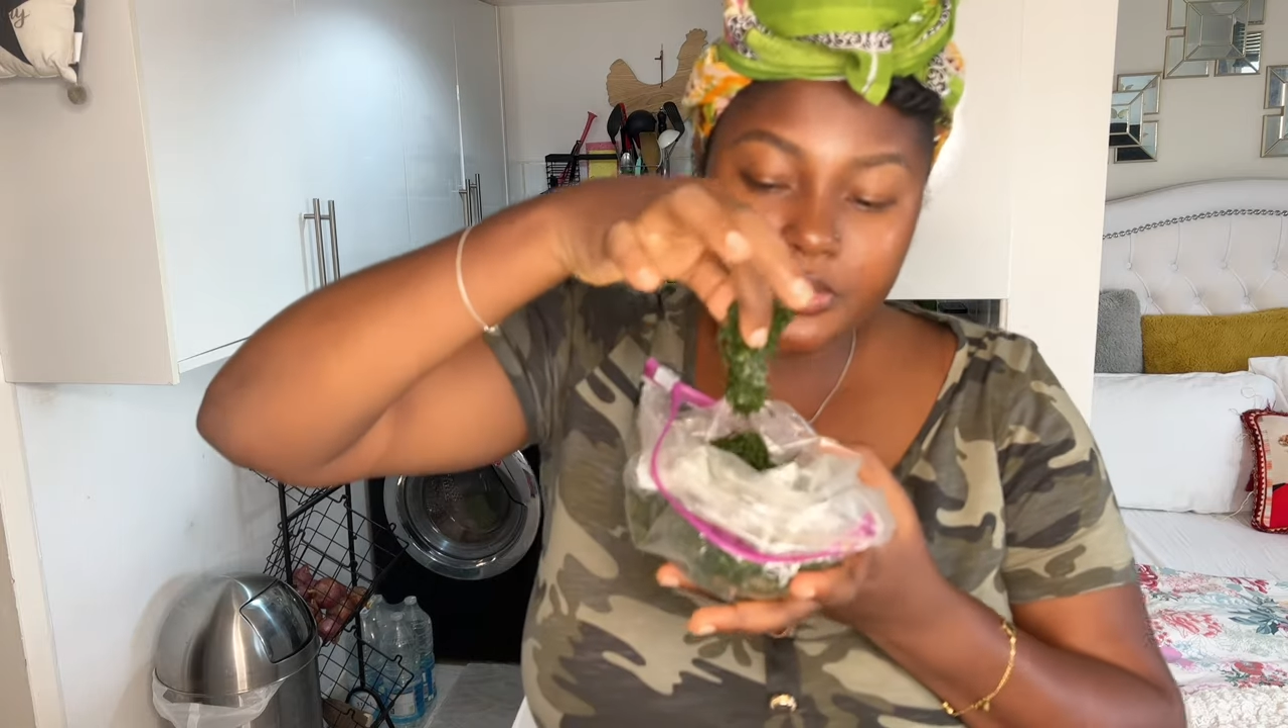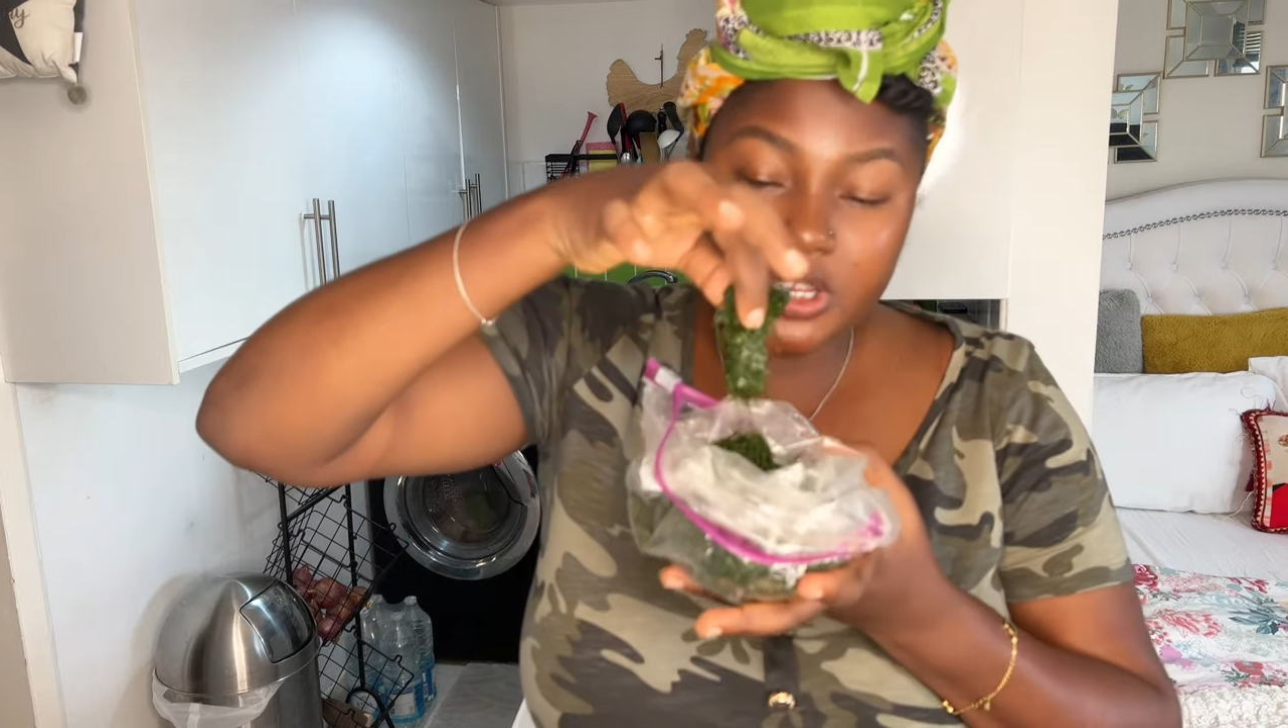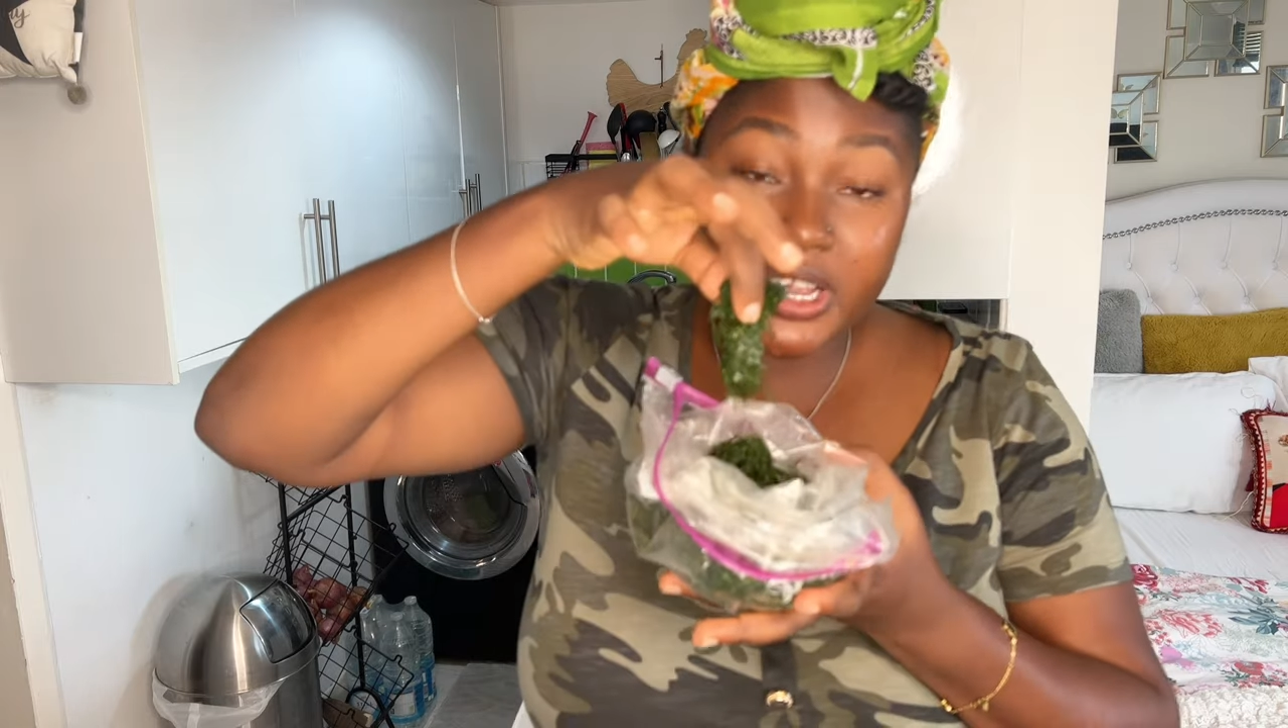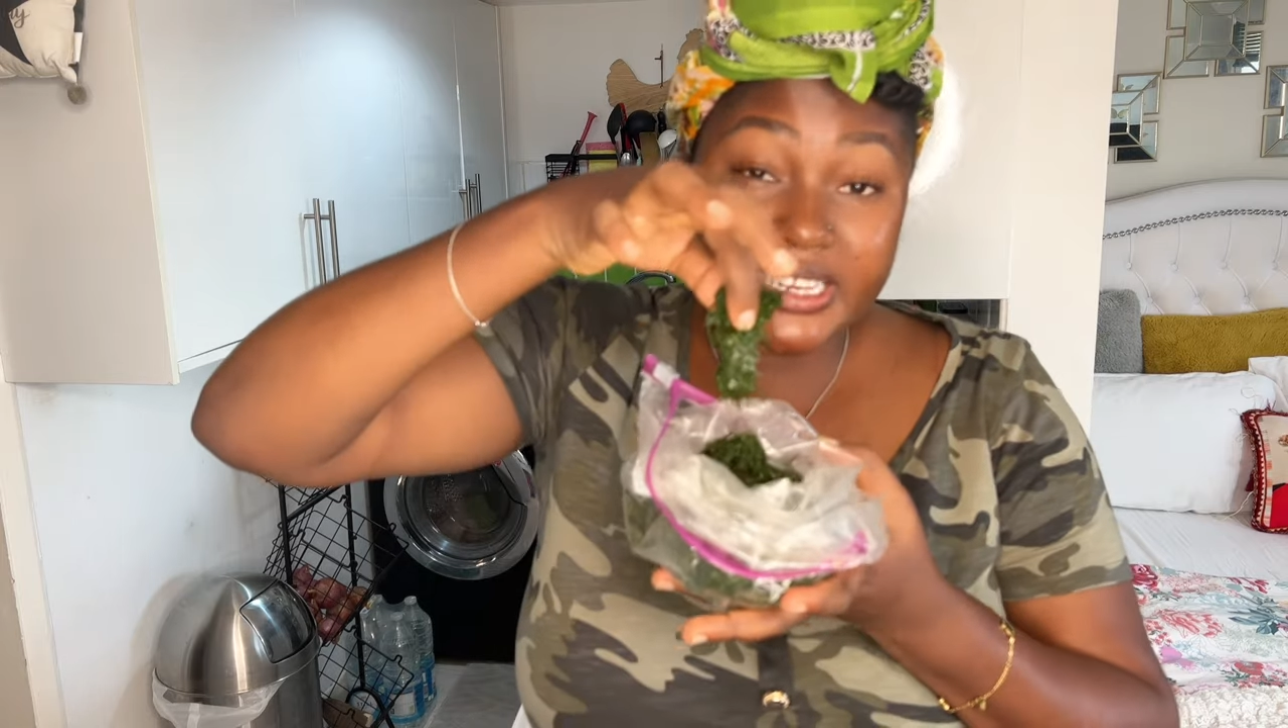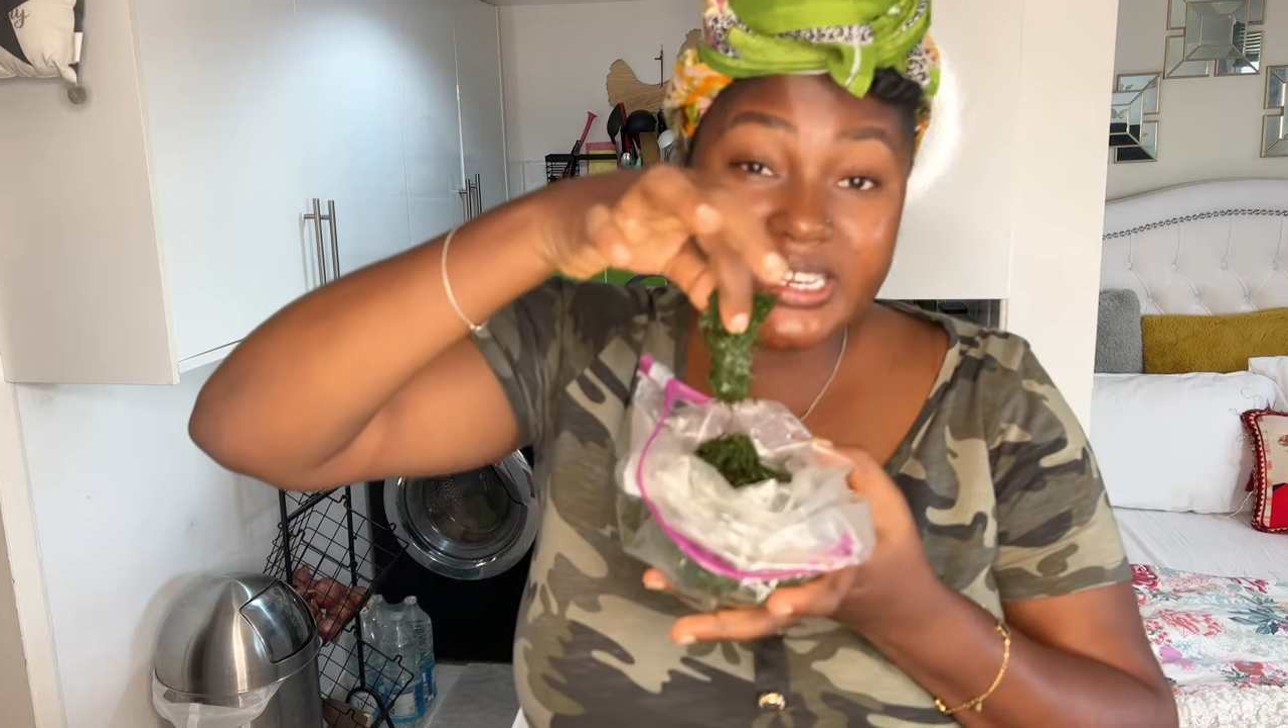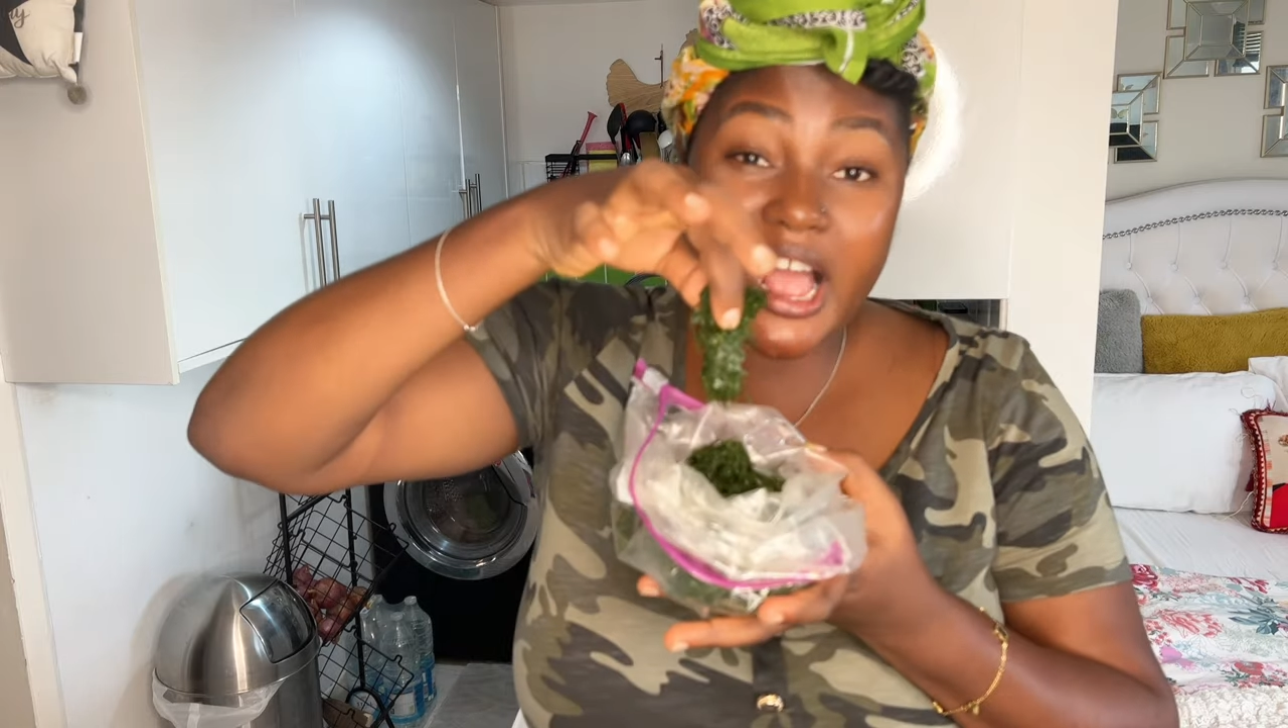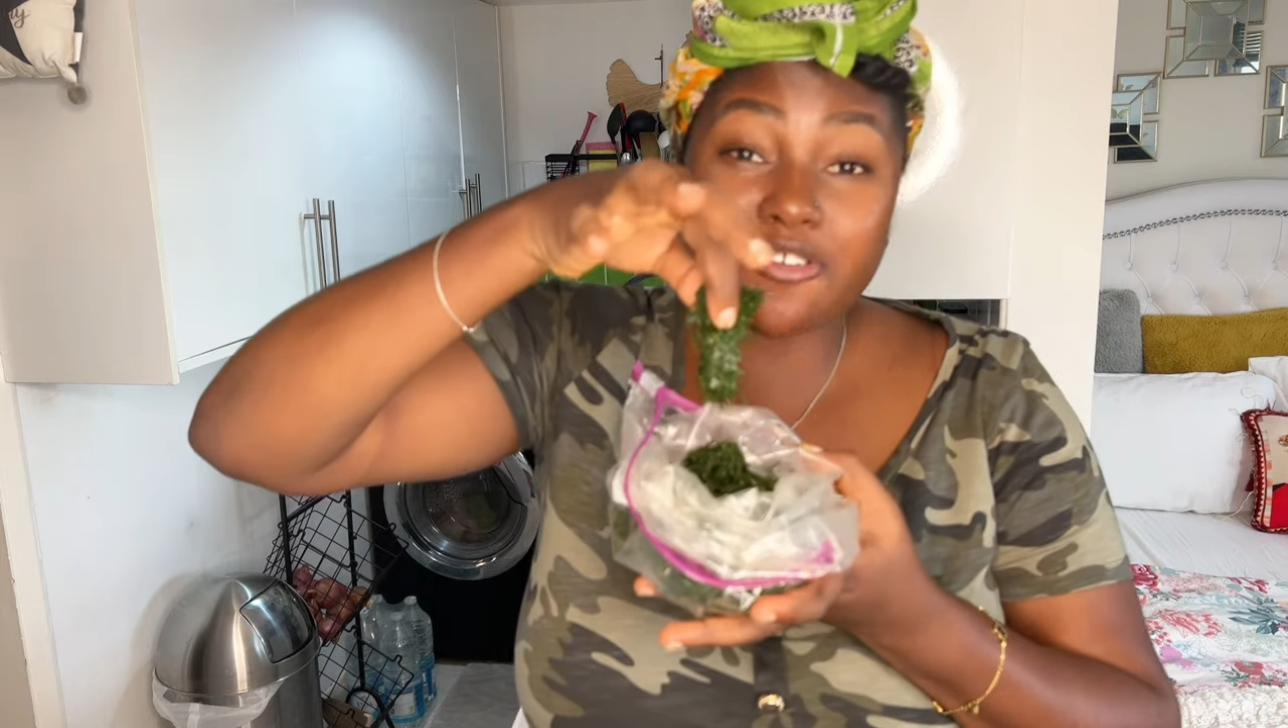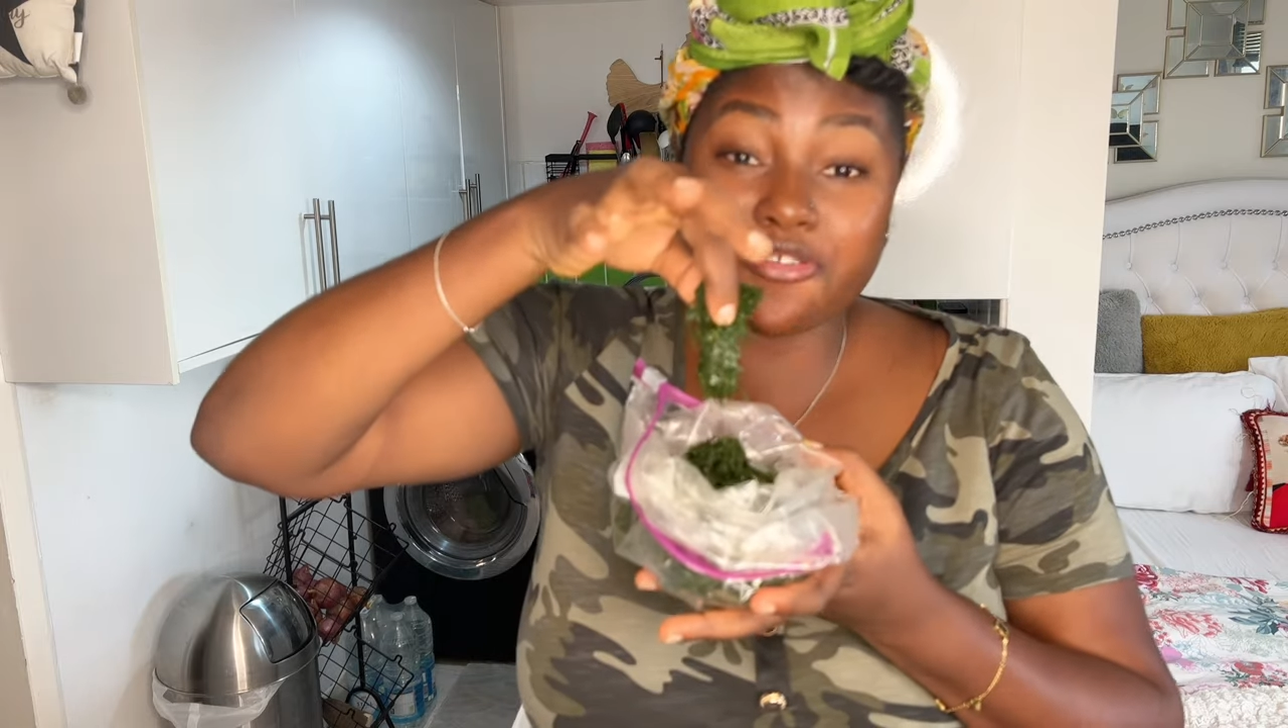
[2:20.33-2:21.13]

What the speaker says: you can see how